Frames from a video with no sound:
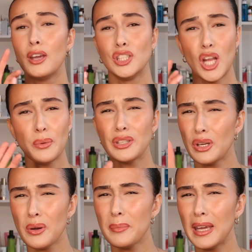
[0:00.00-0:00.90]
no, you
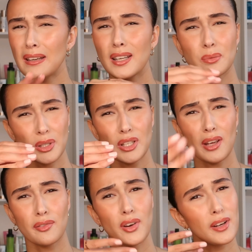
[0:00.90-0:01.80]
know what I mean? Like, when you
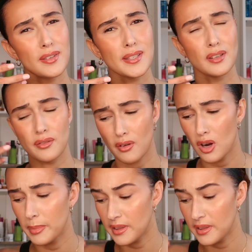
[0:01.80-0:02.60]
get fragrance in your throat.